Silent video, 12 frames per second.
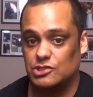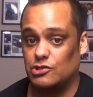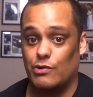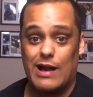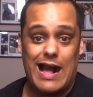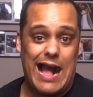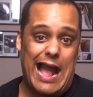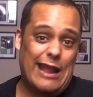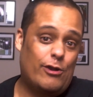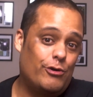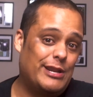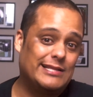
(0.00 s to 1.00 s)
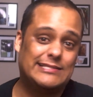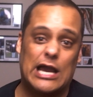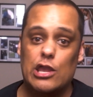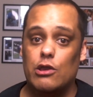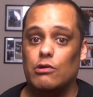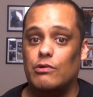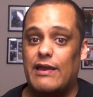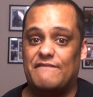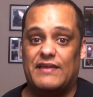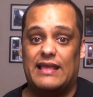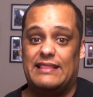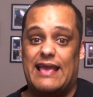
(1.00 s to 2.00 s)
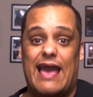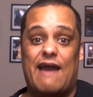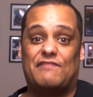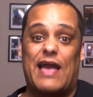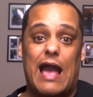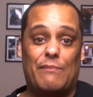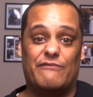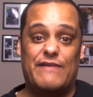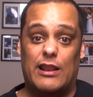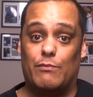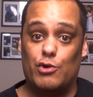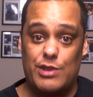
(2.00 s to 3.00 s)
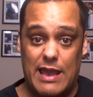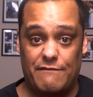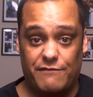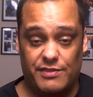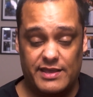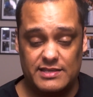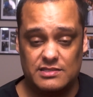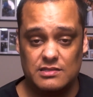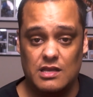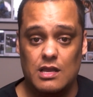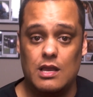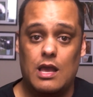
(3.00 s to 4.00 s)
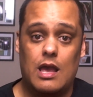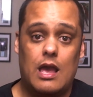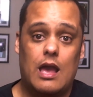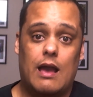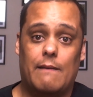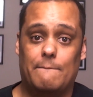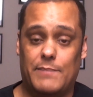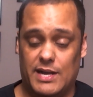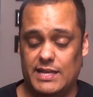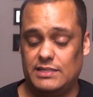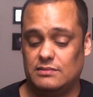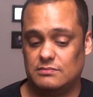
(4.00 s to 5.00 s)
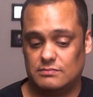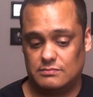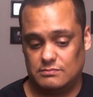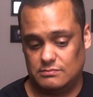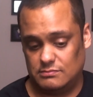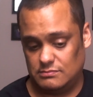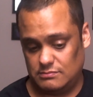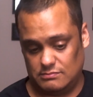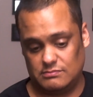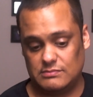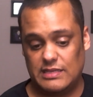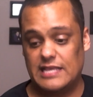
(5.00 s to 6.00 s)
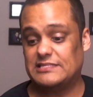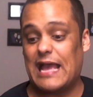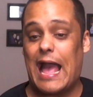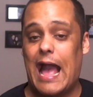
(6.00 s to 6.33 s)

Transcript: So I couldn't tell you if they have the app available yet for this, but it's an